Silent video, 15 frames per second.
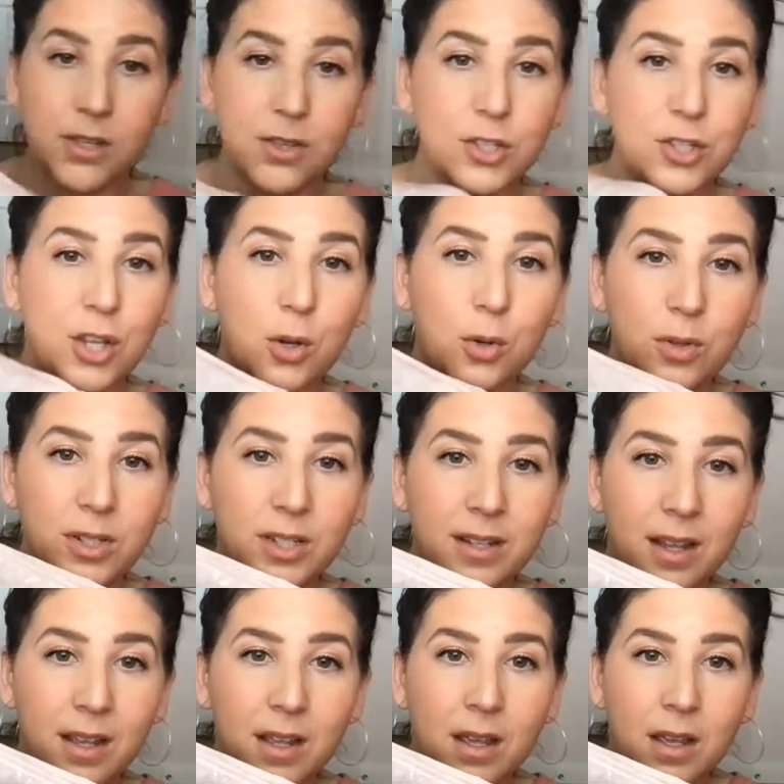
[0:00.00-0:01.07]
the tote.
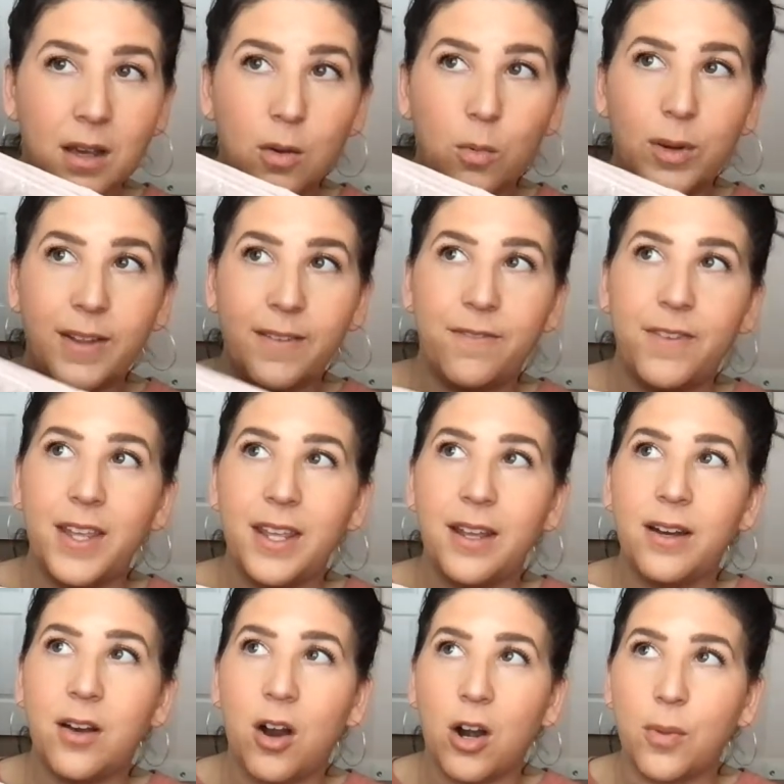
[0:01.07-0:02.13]
Would it fit
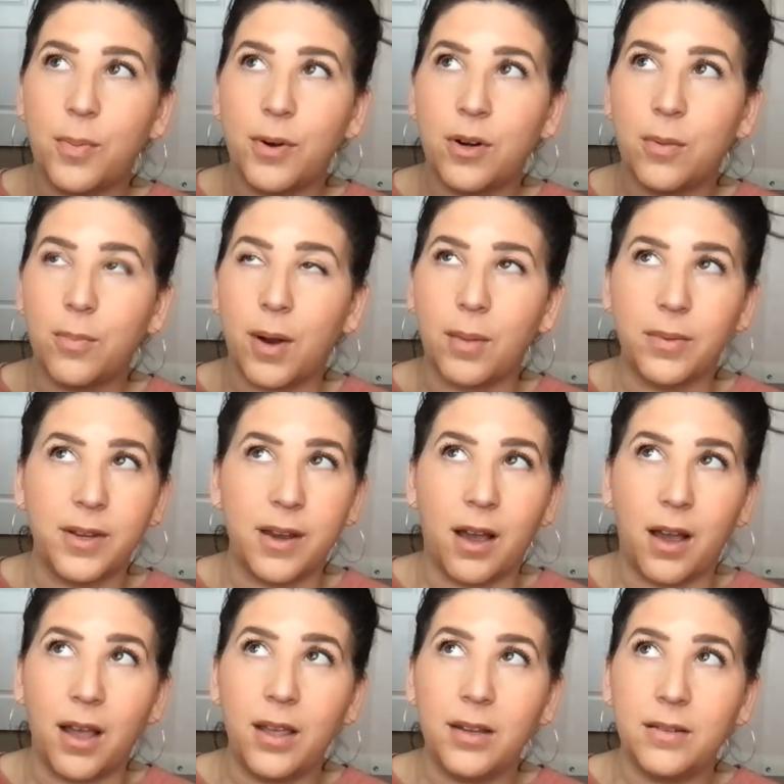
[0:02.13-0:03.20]
in a Harper? Probably
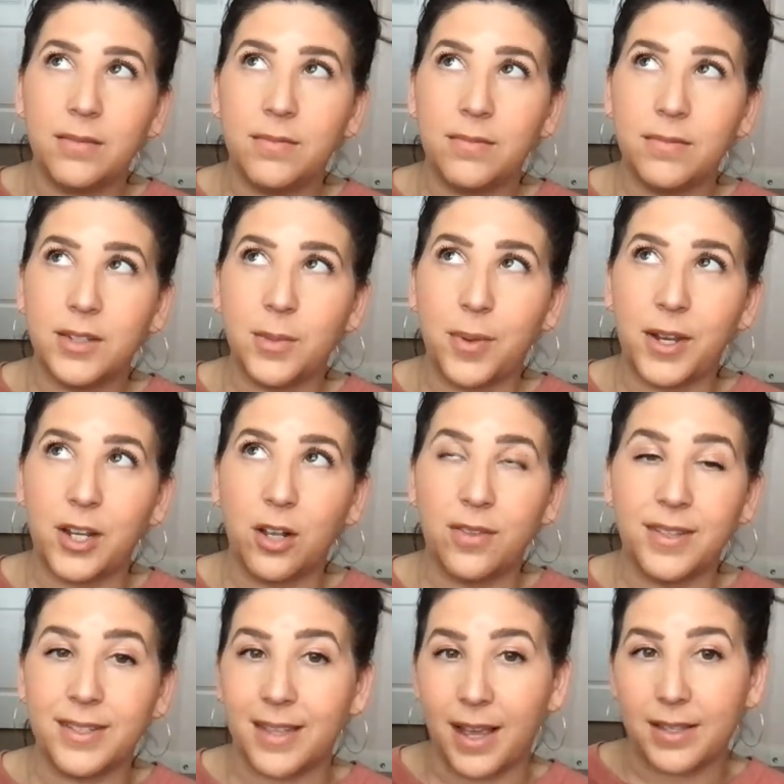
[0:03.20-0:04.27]
not, depending
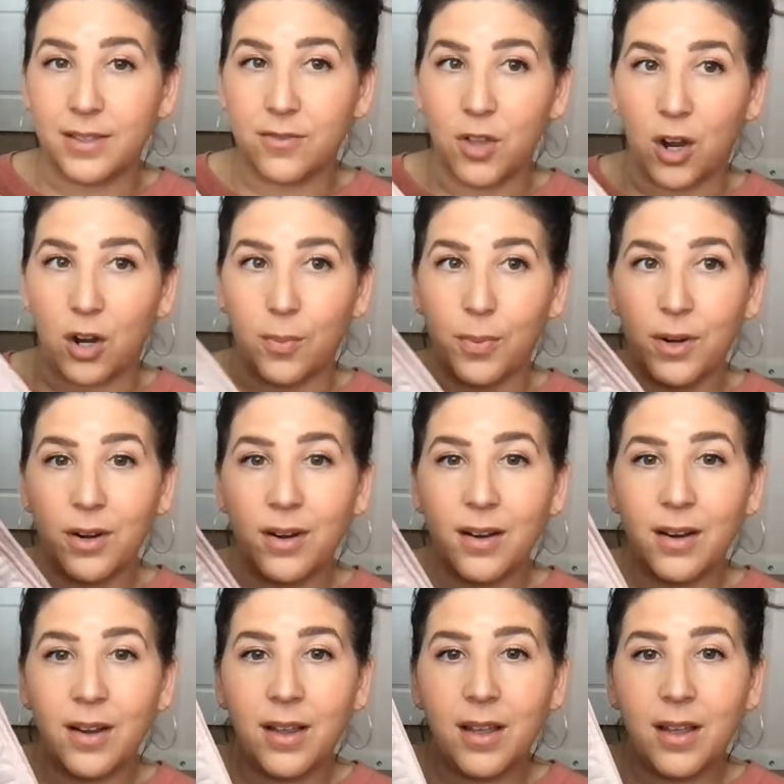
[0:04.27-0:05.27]
on the size of the Harper.